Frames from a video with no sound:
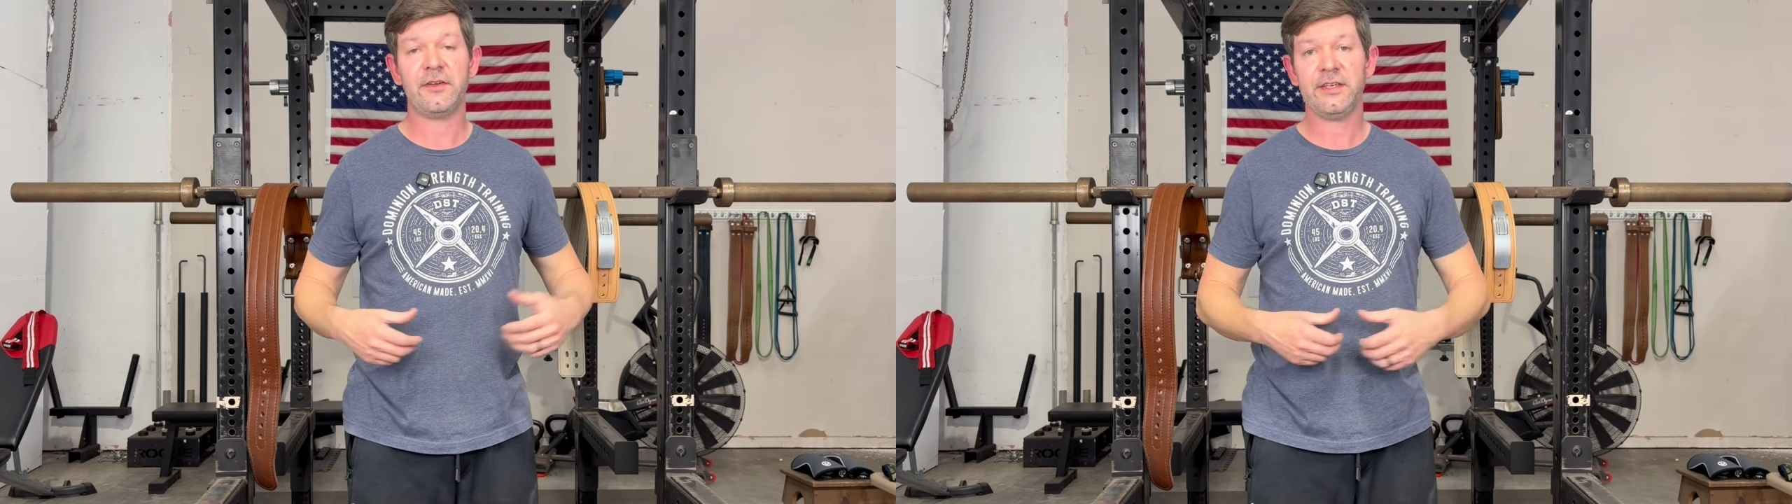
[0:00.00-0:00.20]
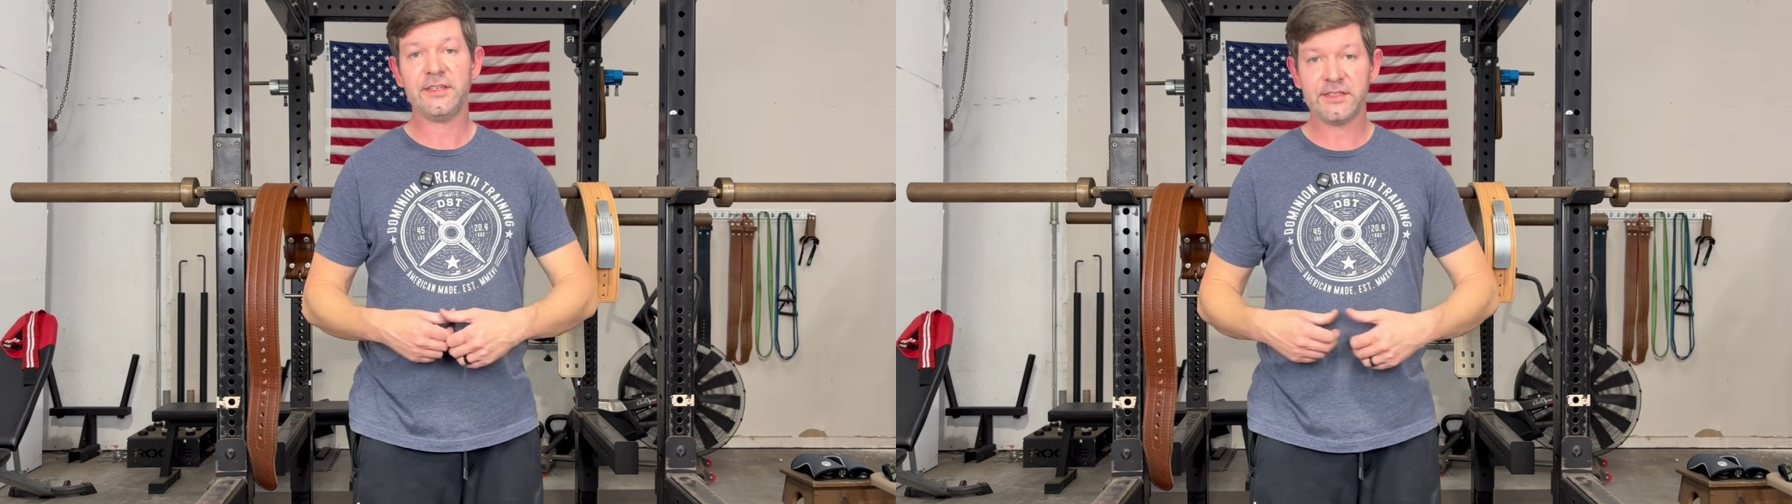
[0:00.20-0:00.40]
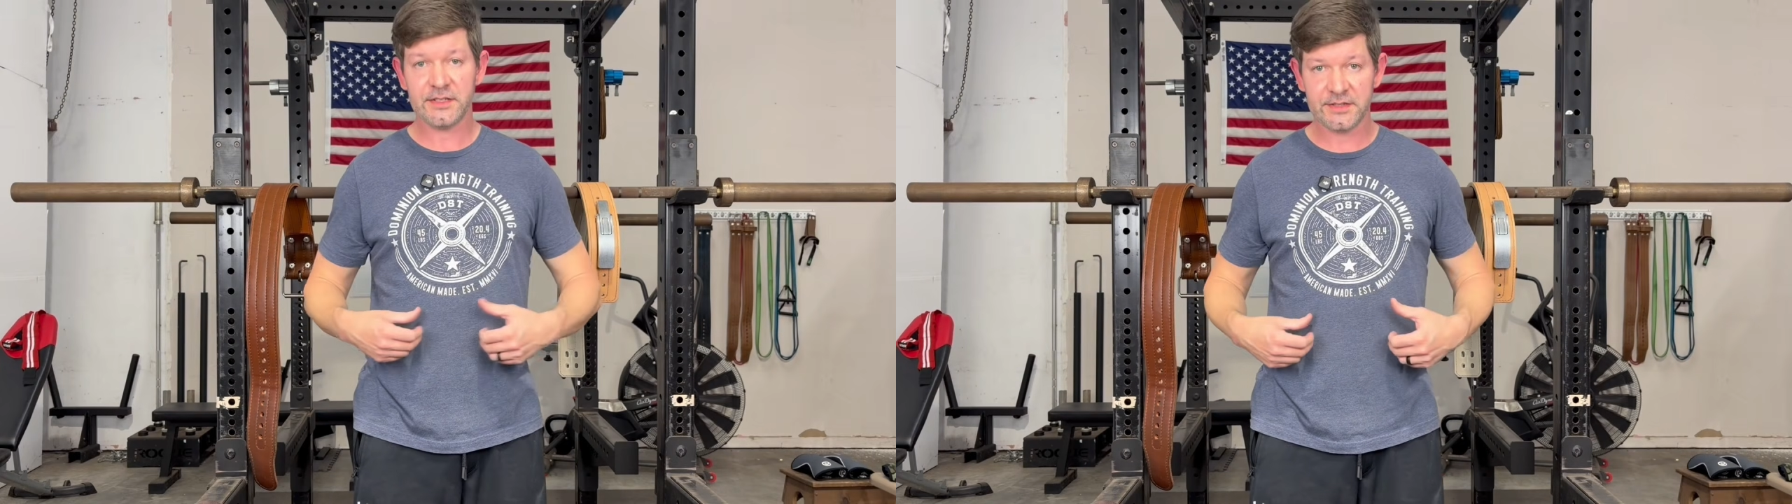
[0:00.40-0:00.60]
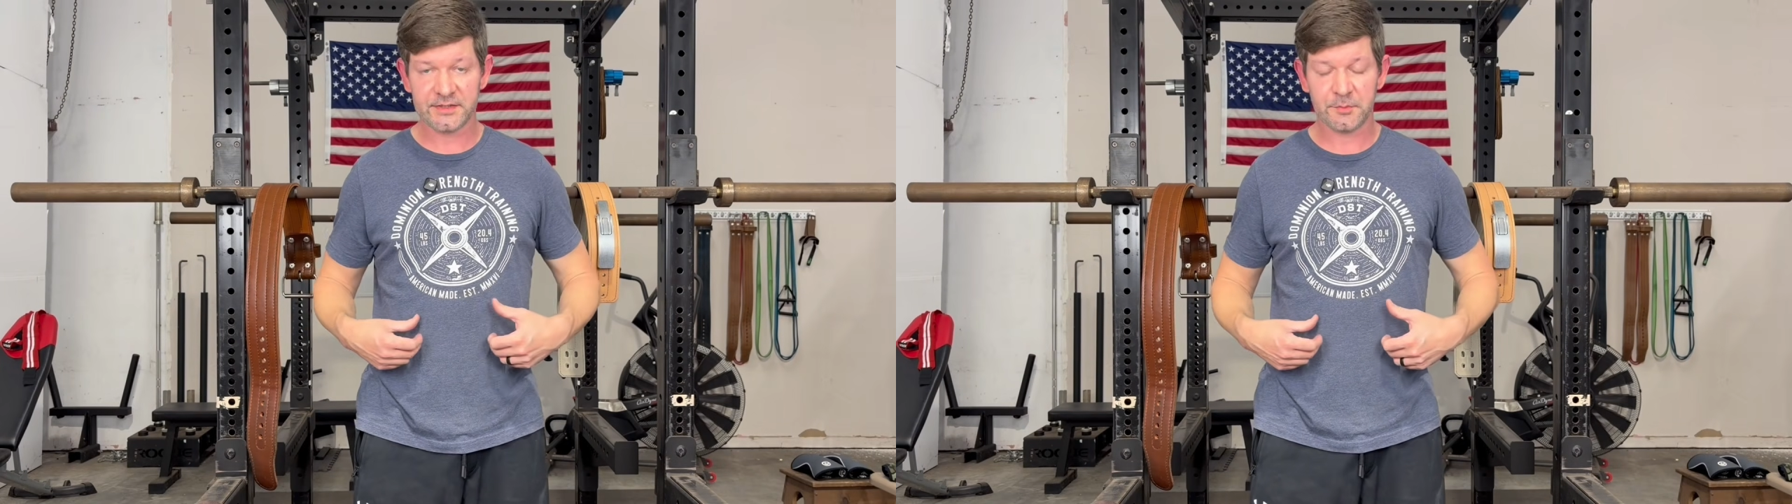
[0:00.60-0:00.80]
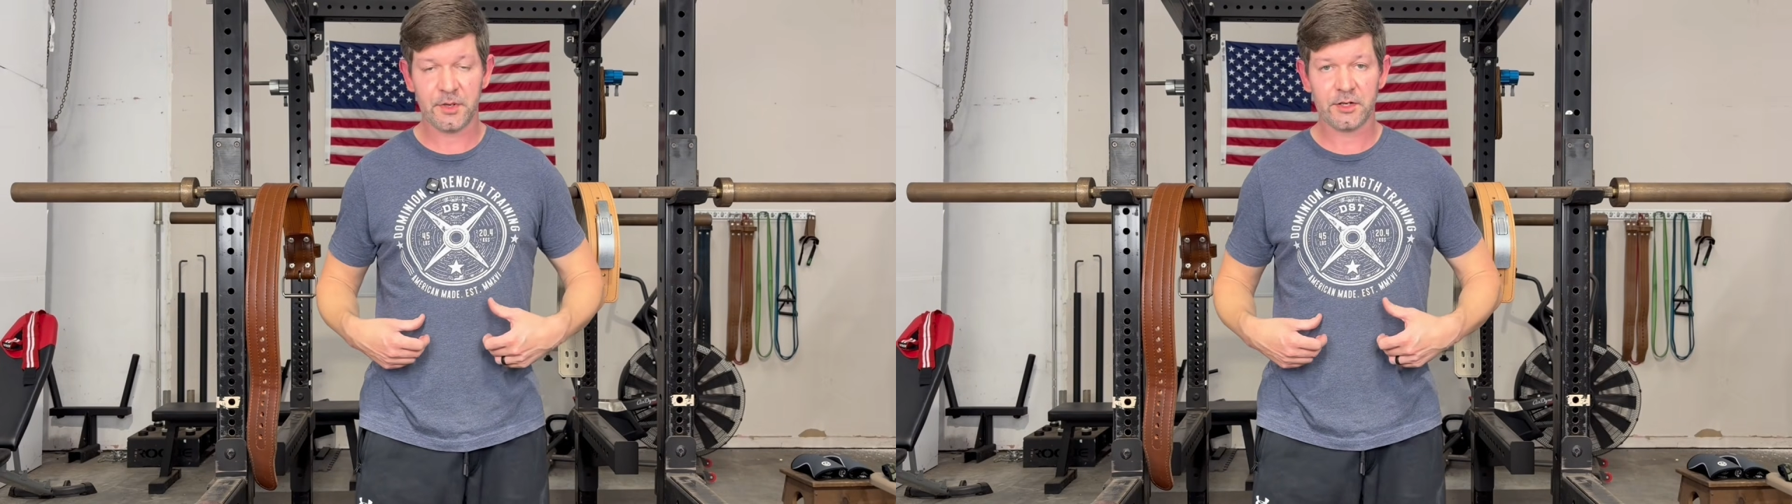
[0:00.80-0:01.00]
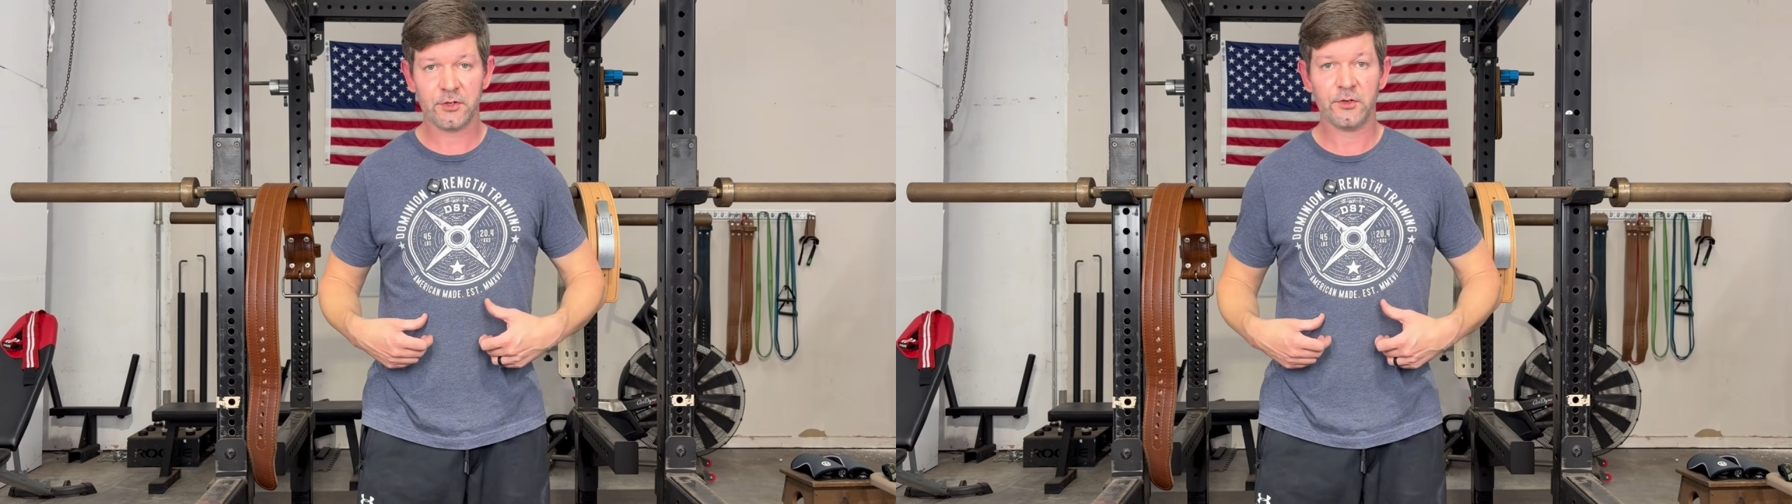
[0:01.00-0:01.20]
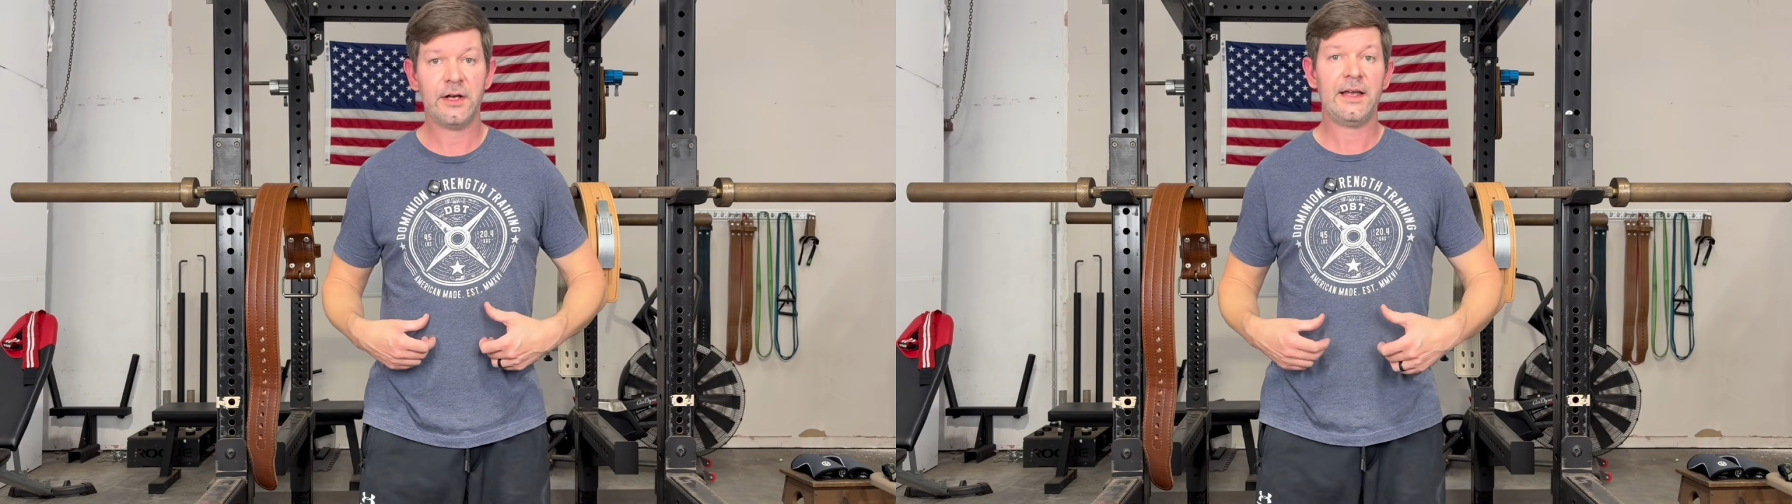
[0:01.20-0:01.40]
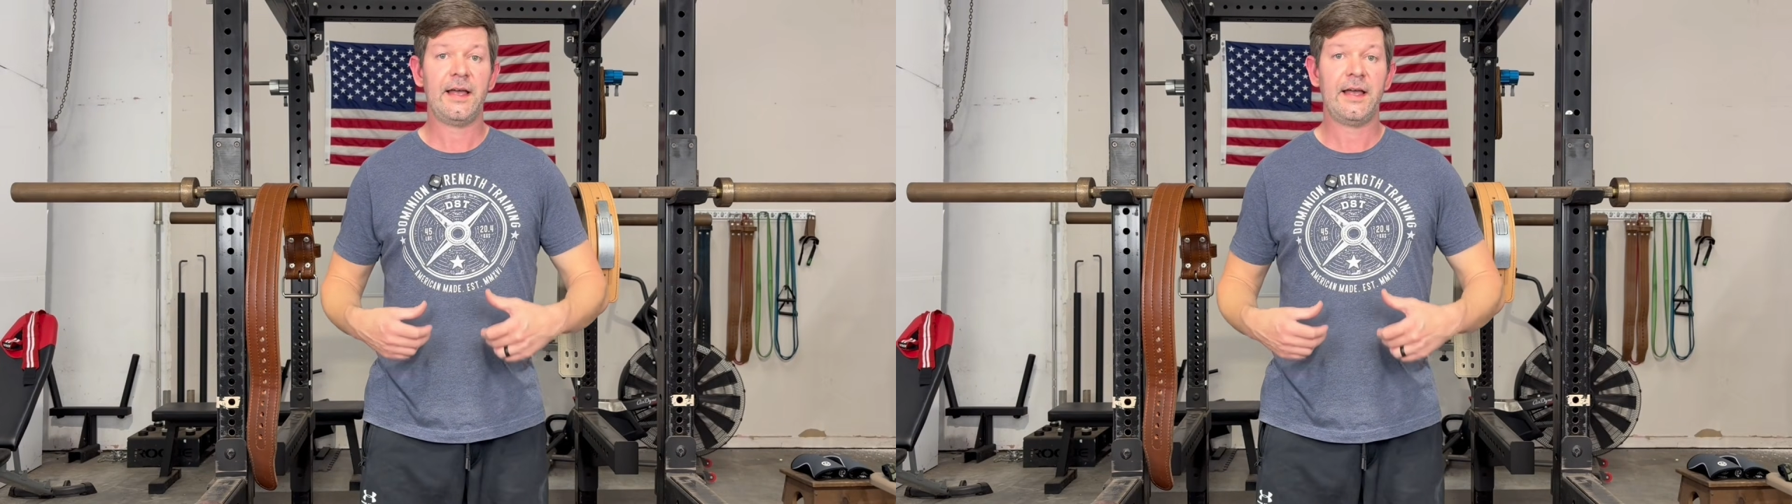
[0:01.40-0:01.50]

easy it is to buckle